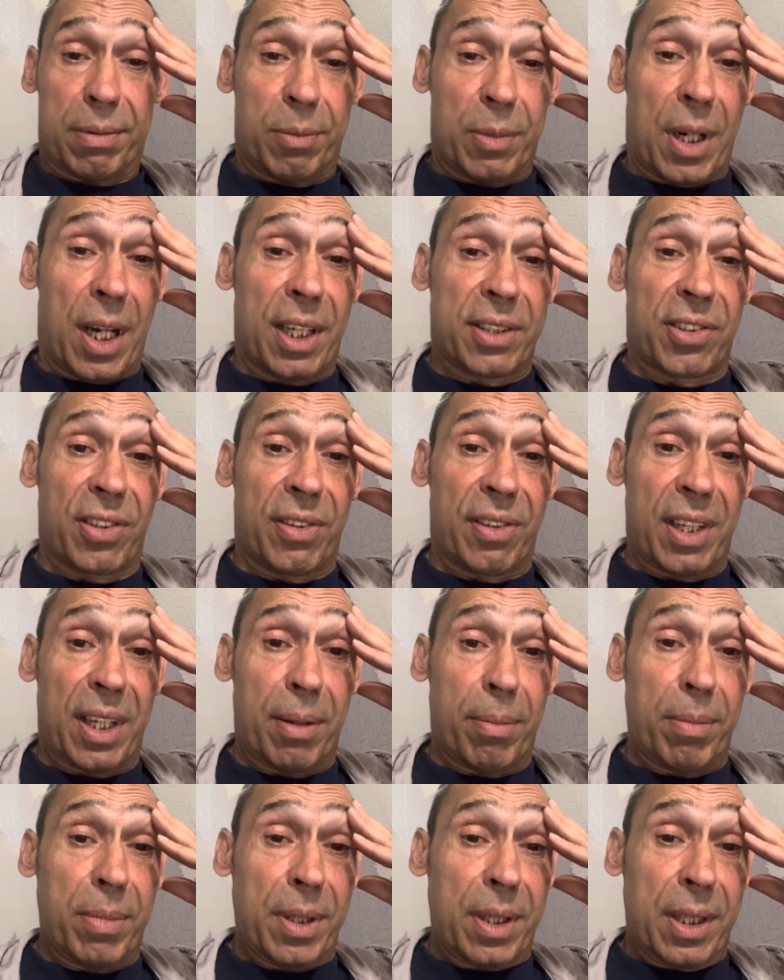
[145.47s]
Us and
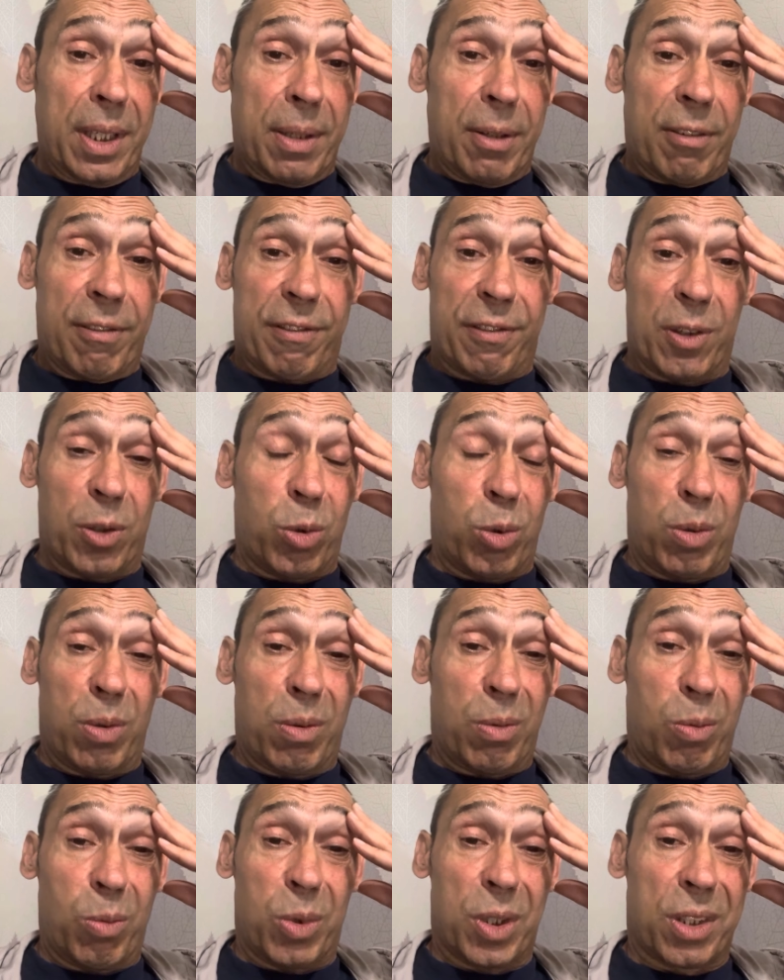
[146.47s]
them. Phil
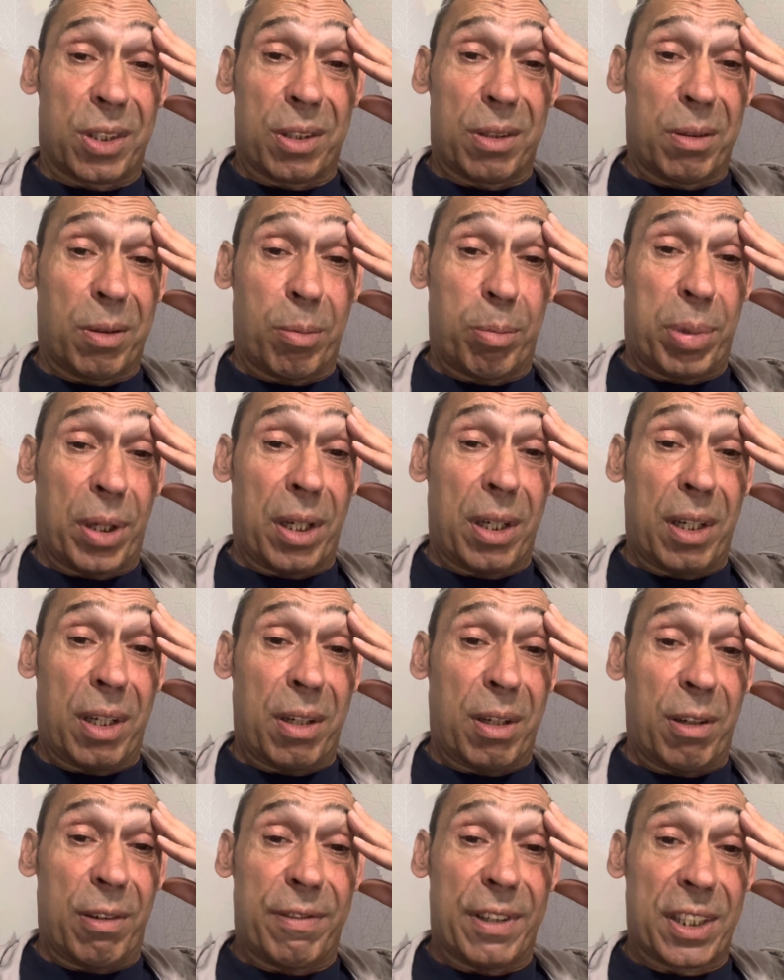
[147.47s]
wasn't part
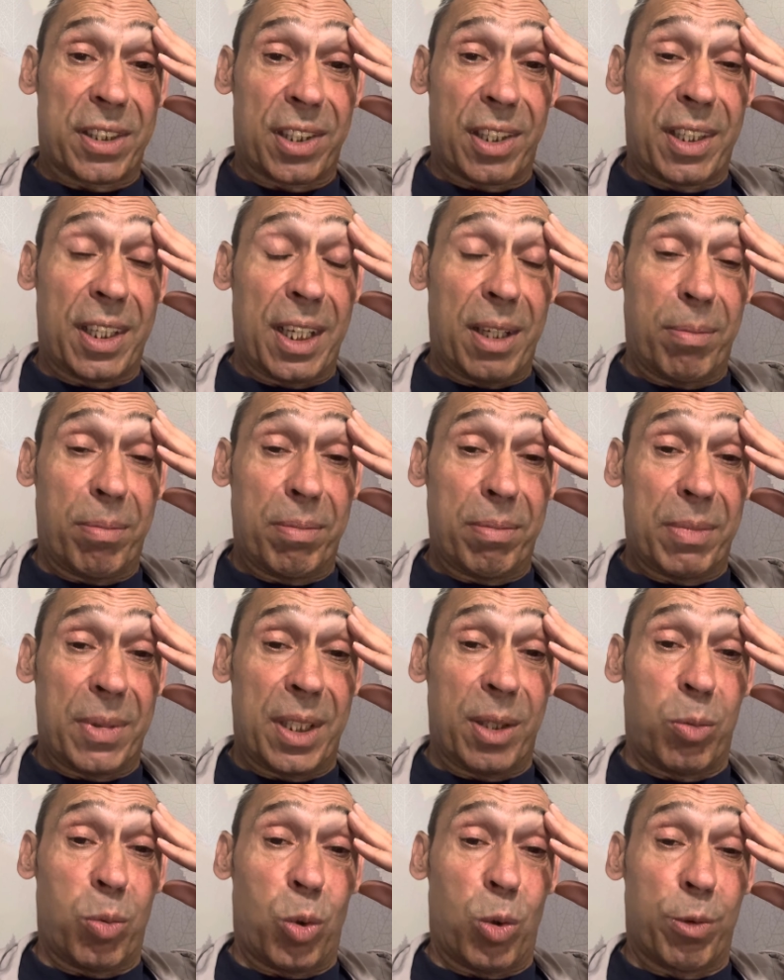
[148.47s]
of us and them.
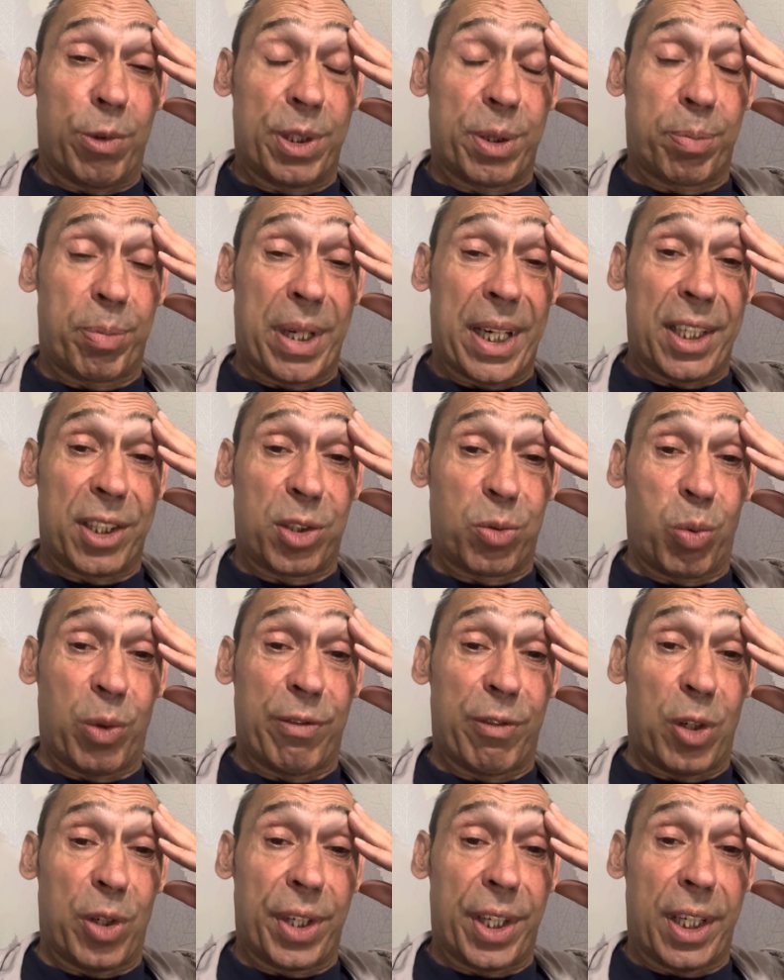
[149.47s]
He wore his badge
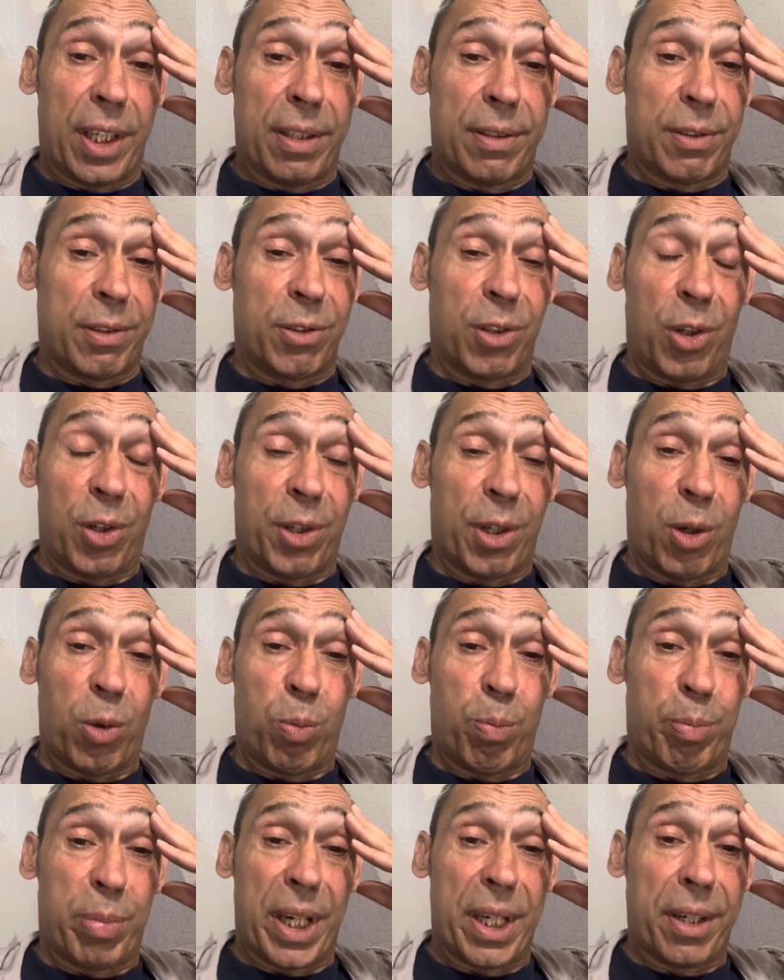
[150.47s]
with honour, not no
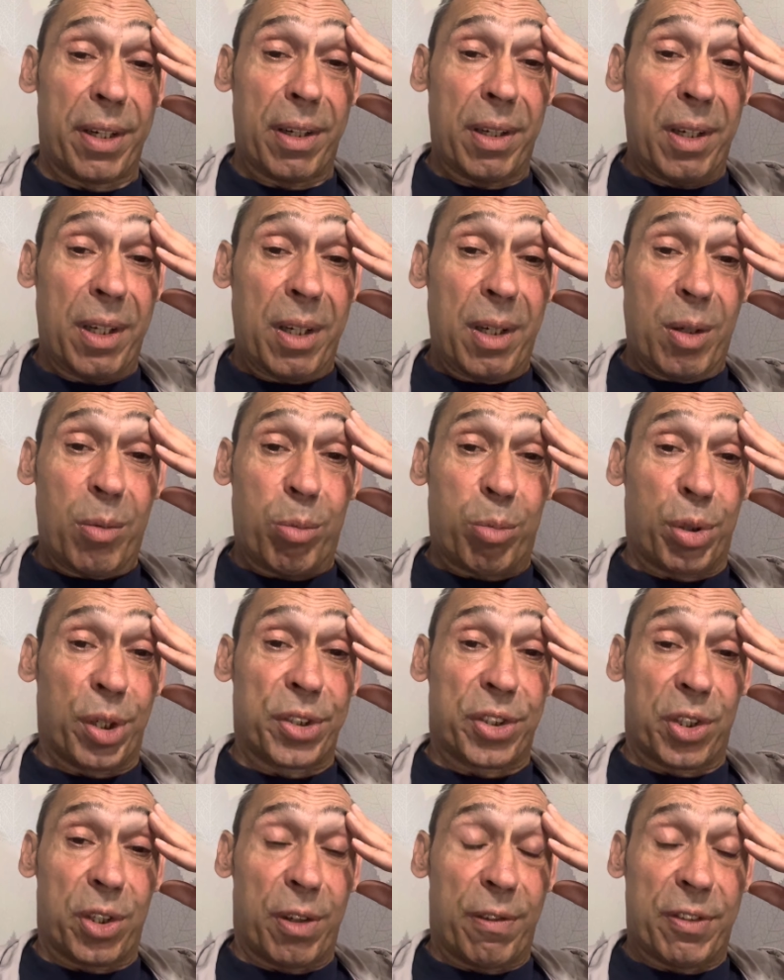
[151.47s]
bent
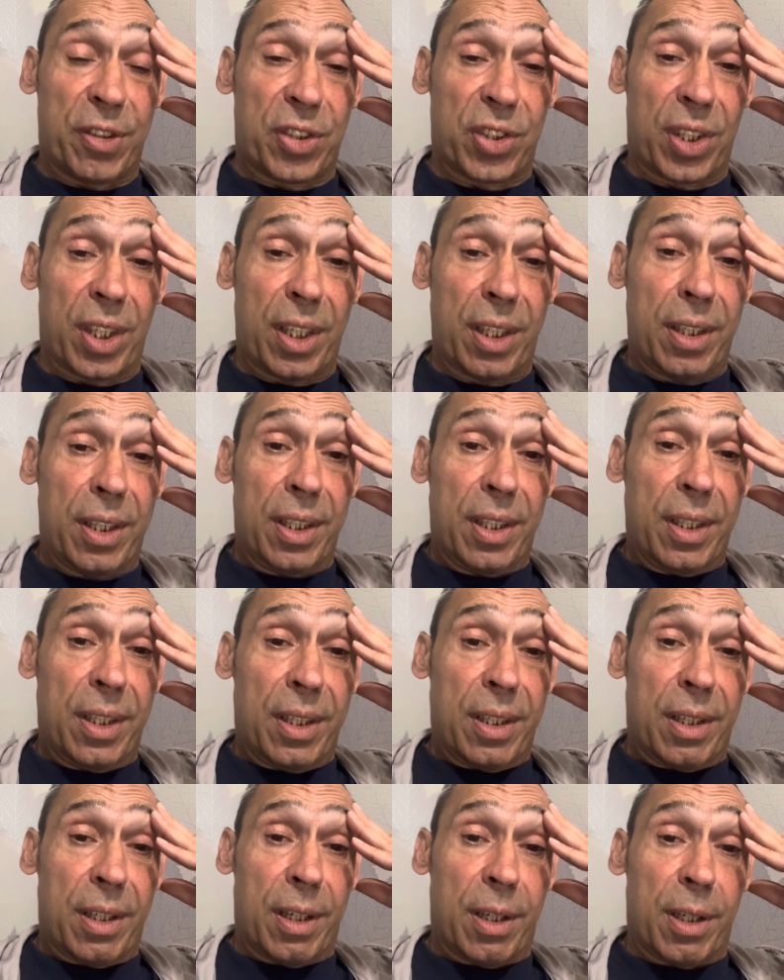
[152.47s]
prison officer.
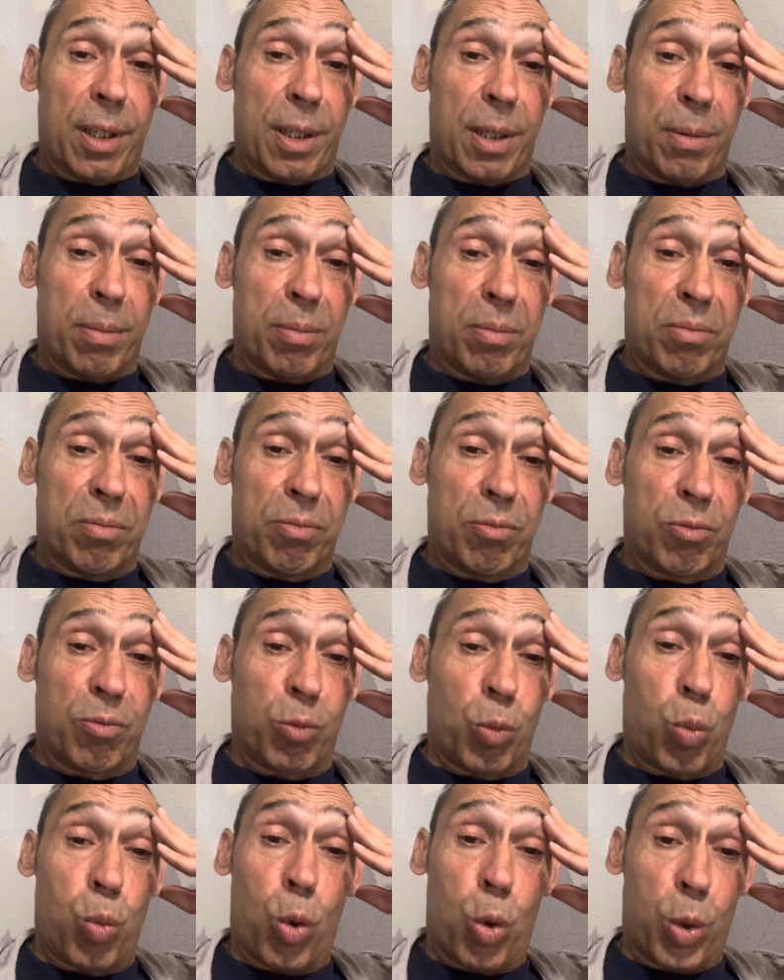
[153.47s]

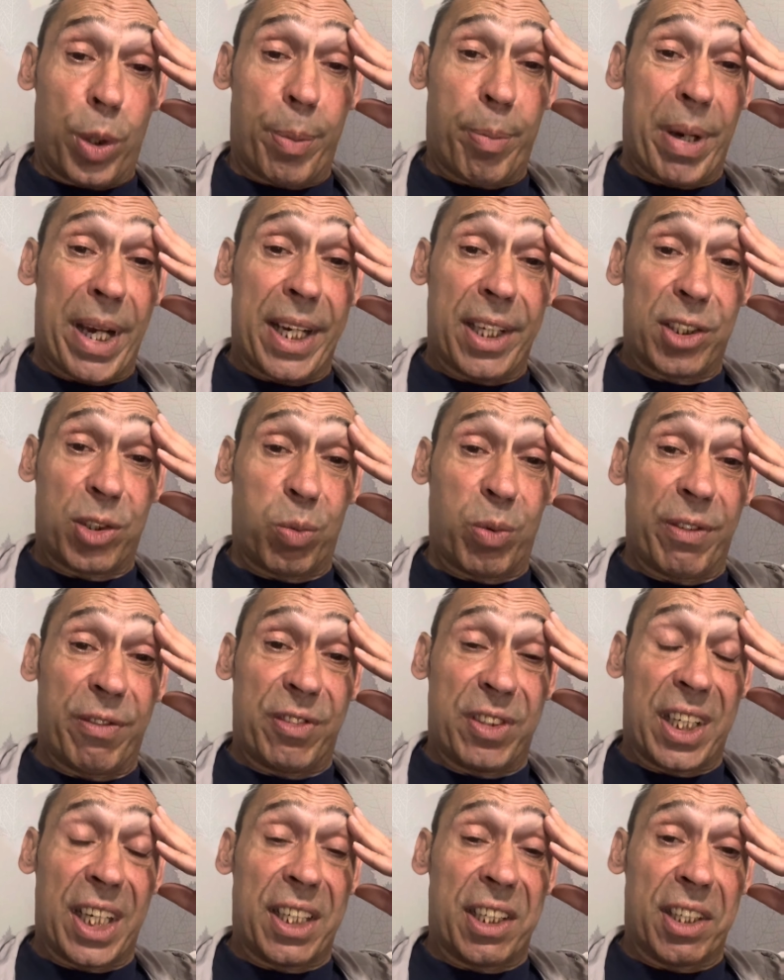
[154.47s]
Wore the badge
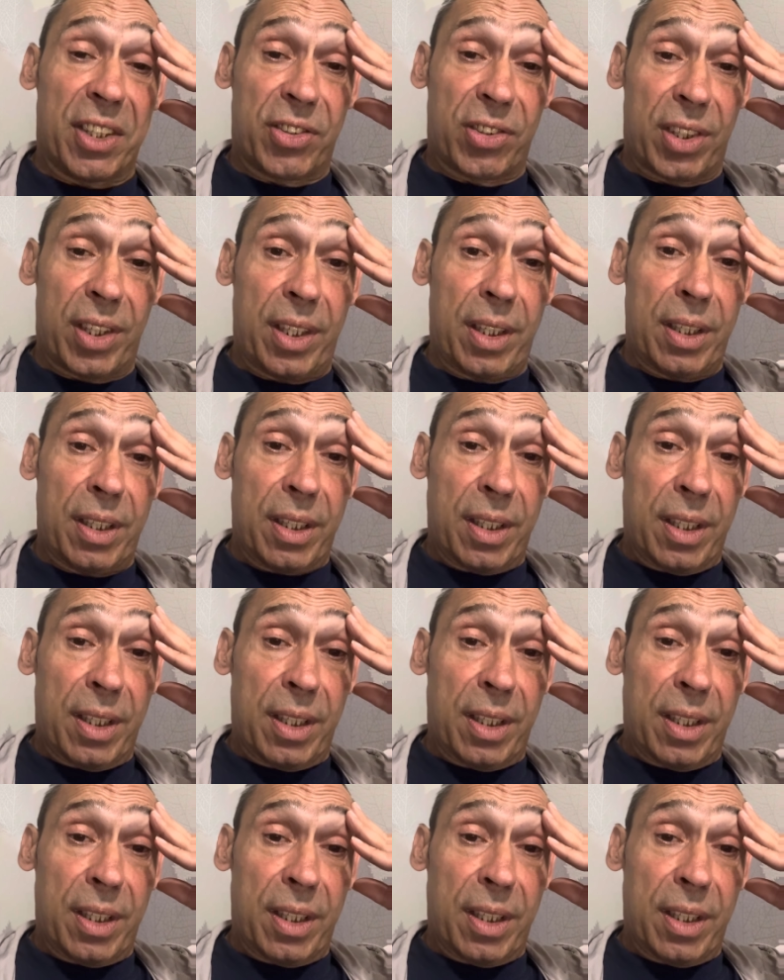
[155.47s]
with dignity.